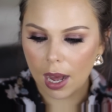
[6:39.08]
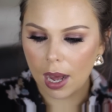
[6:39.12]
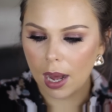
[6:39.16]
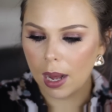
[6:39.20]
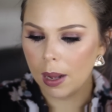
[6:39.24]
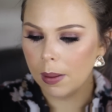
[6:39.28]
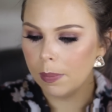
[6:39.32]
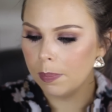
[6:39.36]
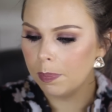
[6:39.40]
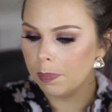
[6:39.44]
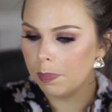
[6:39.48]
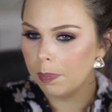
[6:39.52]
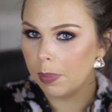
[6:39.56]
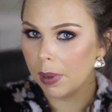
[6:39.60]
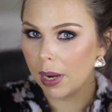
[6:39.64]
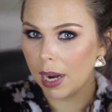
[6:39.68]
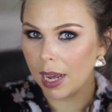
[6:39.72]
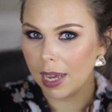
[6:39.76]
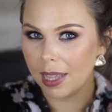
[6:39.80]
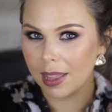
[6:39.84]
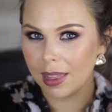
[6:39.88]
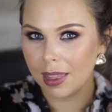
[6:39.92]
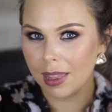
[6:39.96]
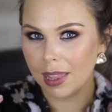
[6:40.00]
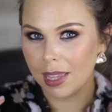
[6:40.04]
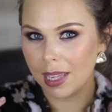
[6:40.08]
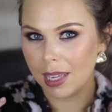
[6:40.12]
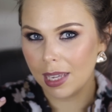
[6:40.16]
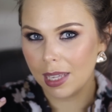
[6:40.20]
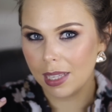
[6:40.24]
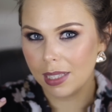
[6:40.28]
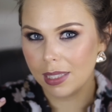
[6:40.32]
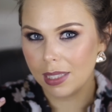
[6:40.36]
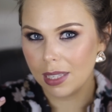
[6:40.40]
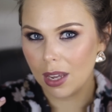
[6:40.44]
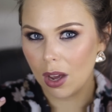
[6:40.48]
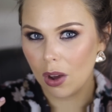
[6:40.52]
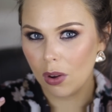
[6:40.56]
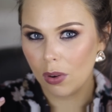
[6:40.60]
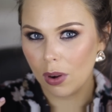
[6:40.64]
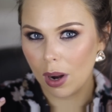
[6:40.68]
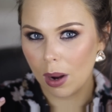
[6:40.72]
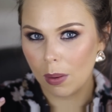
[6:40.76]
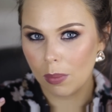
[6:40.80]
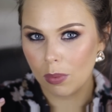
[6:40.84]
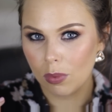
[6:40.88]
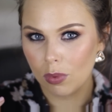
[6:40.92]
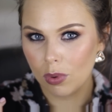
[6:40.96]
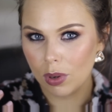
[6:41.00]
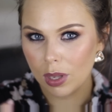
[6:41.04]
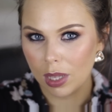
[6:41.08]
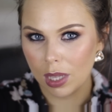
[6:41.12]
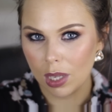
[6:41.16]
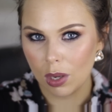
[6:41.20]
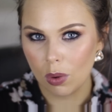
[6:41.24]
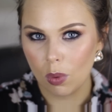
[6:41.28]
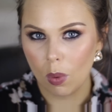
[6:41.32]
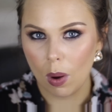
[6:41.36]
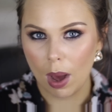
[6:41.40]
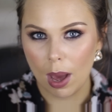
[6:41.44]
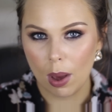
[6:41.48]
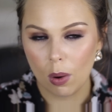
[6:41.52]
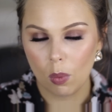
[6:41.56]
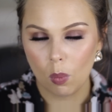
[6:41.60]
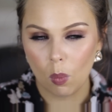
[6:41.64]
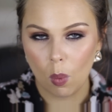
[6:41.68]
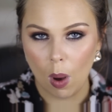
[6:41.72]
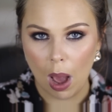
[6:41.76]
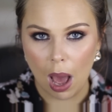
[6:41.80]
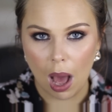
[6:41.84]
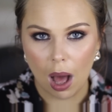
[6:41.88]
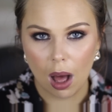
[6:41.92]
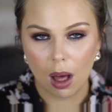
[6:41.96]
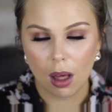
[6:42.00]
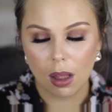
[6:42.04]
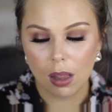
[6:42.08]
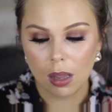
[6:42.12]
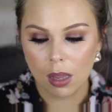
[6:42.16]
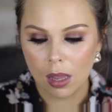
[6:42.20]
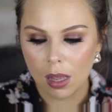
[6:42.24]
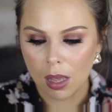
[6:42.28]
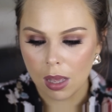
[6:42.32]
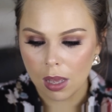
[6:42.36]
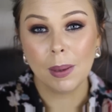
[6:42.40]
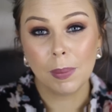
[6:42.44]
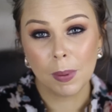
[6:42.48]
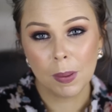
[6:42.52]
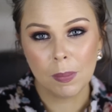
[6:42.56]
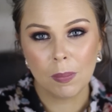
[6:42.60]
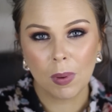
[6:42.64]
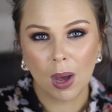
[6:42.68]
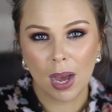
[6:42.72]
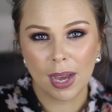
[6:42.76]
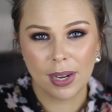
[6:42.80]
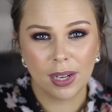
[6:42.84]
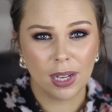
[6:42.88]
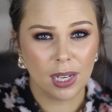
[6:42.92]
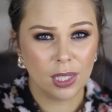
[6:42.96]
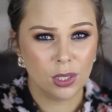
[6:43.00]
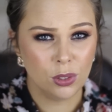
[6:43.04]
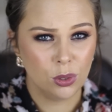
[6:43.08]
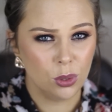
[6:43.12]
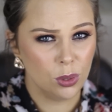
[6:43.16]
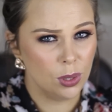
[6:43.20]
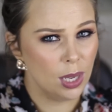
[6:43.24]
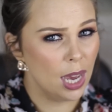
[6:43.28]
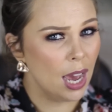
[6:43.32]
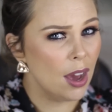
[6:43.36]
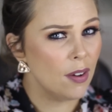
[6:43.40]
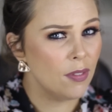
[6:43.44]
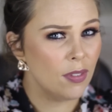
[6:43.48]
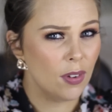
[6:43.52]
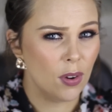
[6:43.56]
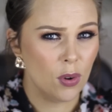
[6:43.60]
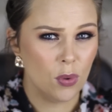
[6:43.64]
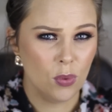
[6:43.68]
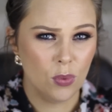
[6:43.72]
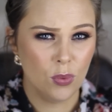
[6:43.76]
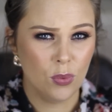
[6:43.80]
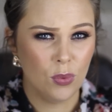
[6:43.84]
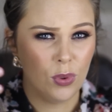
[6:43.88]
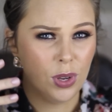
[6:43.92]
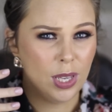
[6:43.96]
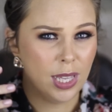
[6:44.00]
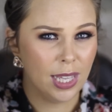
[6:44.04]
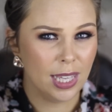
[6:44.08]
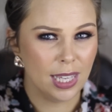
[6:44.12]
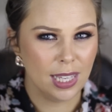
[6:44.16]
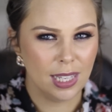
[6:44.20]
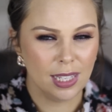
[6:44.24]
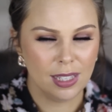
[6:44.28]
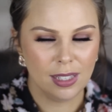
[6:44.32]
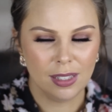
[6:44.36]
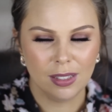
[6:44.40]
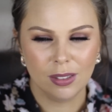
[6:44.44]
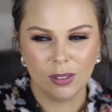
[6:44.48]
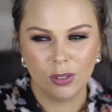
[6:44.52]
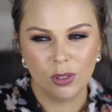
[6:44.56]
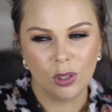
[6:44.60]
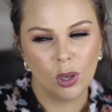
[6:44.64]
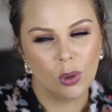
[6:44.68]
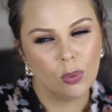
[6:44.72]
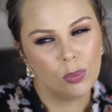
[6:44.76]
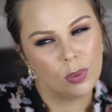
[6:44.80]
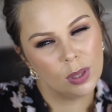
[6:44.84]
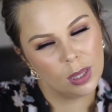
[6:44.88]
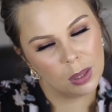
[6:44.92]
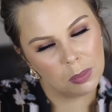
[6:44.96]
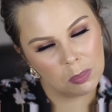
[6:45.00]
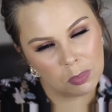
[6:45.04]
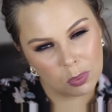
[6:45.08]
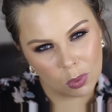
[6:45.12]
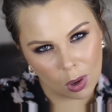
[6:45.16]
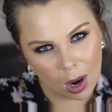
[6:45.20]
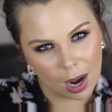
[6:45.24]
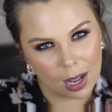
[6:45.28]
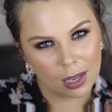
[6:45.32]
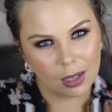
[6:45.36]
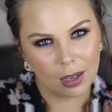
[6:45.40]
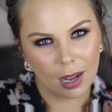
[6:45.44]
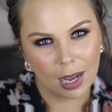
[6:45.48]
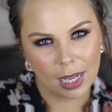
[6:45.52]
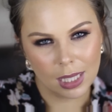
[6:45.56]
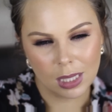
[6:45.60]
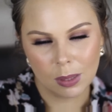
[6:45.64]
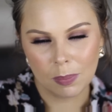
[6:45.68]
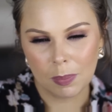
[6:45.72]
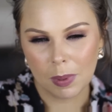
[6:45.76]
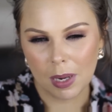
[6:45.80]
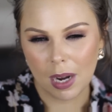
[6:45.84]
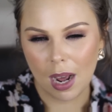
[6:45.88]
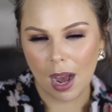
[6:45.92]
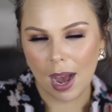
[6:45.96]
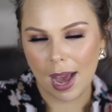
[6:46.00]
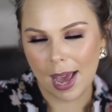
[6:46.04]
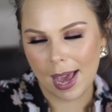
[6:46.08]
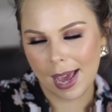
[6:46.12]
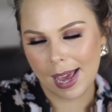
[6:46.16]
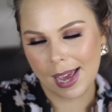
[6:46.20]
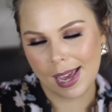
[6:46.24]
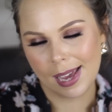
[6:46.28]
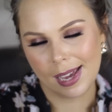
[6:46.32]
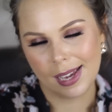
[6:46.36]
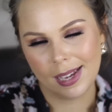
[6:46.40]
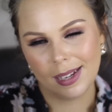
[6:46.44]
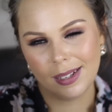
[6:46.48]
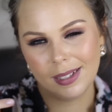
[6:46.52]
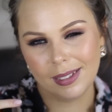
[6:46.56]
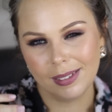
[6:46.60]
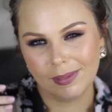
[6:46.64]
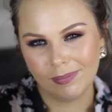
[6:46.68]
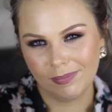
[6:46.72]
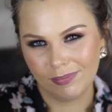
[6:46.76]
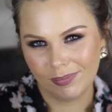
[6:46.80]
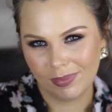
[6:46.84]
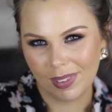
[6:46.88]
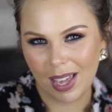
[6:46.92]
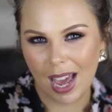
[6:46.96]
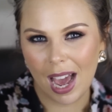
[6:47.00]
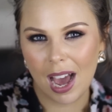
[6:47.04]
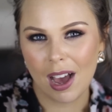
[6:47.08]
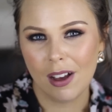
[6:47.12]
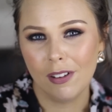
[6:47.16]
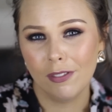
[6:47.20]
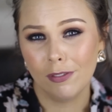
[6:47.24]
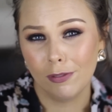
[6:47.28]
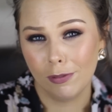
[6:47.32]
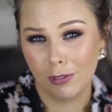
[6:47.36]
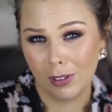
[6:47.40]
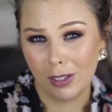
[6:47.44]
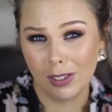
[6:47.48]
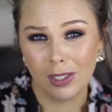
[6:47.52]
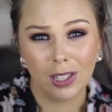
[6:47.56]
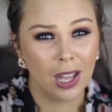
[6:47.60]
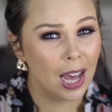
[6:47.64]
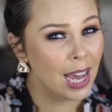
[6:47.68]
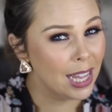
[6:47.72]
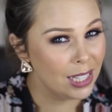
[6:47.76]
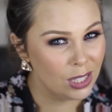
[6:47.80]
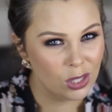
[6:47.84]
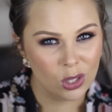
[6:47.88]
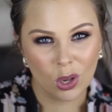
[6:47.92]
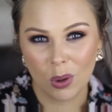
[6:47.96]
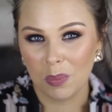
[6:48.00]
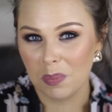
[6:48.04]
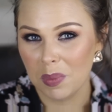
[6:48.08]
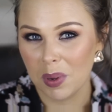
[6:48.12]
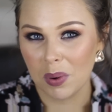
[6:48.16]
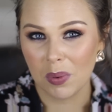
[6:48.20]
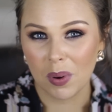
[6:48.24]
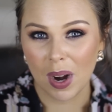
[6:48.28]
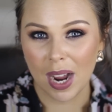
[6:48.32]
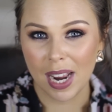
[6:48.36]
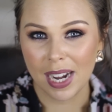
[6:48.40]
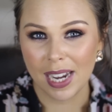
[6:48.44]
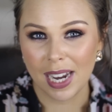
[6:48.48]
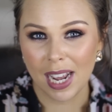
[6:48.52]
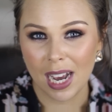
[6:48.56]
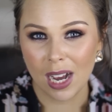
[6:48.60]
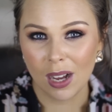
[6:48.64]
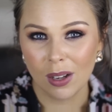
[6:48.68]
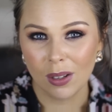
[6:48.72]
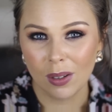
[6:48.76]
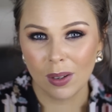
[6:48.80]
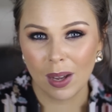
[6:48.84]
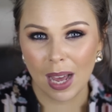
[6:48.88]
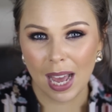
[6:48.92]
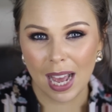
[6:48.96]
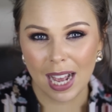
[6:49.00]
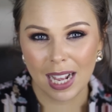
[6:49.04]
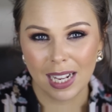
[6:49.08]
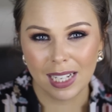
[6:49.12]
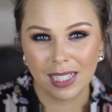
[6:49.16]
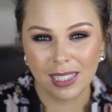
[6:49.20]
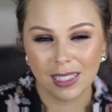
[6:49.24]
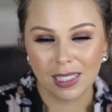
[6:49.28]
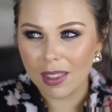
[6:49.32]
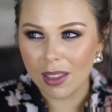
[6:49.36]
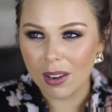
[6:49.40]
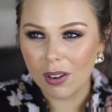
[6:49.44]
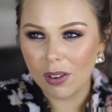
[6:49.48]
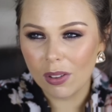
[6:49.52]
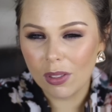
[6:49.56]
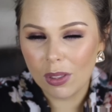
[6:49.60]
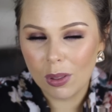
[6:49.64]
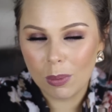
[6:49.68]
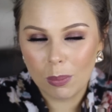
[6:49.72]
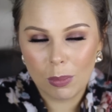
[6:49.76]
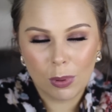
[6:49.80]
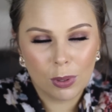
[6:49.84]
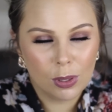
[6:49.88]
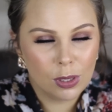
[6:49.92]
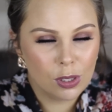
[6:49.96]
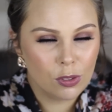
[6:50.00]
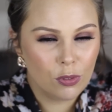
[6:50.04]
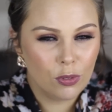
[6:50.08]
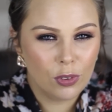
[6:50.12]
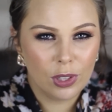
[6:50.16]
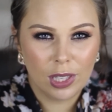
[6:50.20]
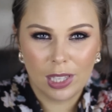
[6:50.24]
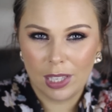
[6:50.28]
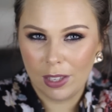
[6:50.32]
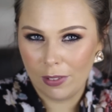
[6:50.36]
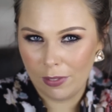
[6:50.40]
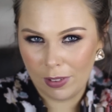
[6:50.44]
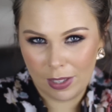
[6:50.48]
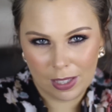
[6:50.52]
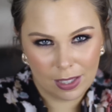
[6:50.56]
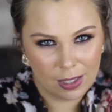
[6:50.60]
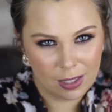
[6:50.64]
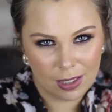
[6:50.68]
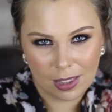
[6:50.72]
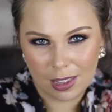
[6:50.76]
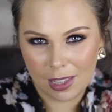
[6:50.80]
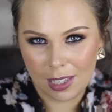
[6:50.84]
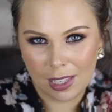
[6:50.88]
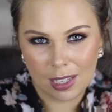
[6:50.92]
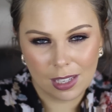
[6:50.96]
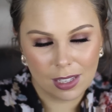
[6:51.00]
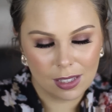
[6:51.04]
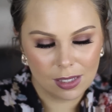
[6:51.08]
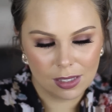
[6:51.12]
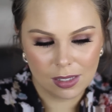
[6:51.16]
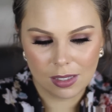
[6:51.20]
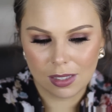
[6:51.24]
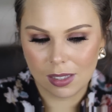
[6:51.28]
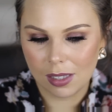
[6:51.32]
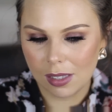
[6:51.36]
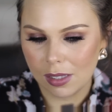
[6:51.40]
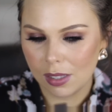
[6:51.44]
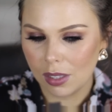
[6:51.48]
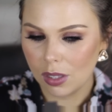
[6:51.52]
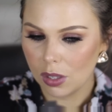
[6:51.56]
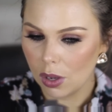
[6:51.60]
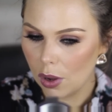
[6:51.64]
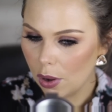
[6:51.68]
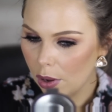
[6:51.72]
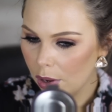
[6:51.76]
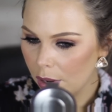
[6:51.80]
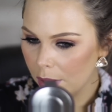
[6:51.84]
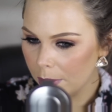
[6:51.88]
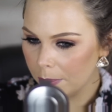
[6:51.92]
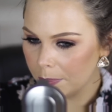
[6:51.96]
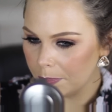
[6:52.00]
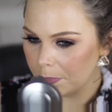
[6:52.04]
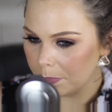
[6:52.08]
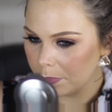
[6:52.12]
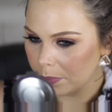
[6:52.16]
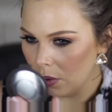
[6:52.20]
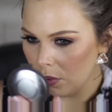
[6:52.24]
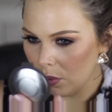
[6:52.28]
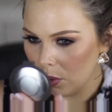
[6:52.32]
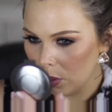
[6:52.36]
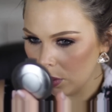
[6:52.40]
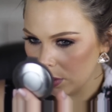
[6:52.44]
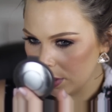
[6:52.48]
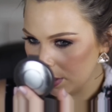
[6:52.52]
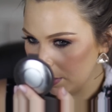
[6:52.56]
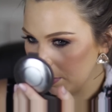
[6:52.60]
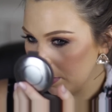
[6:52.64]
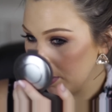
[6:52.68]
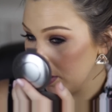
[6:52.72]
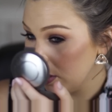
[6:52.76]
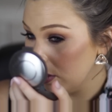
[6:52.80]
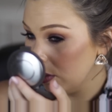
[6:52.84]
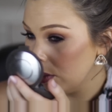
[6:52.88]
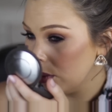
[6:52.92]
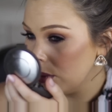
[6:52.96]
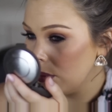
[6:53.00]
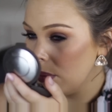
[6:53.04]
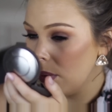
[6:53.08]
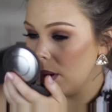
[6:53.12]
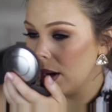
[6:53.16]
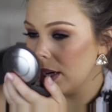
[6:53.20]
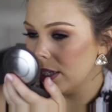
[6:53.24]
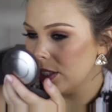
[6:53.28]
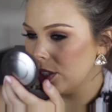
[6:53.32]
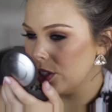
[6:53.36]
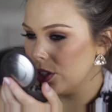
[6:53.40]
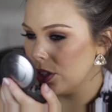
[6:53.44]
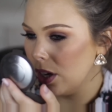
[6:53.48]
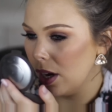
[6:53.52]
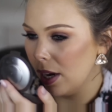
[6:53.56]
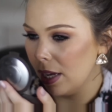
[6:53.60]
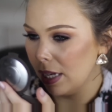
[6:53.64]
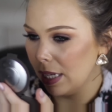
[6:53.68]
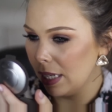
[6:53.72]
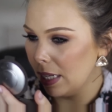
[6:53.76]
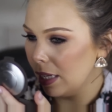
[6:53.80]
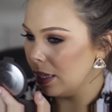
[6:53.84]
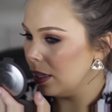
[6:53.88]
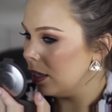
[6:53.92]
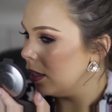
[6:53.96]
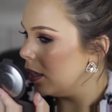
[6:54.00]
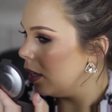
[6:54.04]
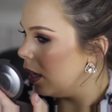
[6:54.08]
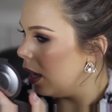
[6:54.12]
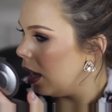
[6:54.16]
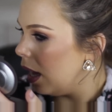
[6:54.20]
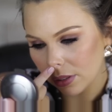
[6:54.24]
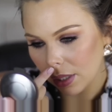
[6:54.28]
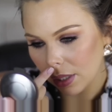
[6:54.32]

But I think it's held up really quite well. Keep in mind, I do have really, not really bright lights, but I have lights on me right now and they're not the most forgiving things. So of course I'm going to look quite shiny.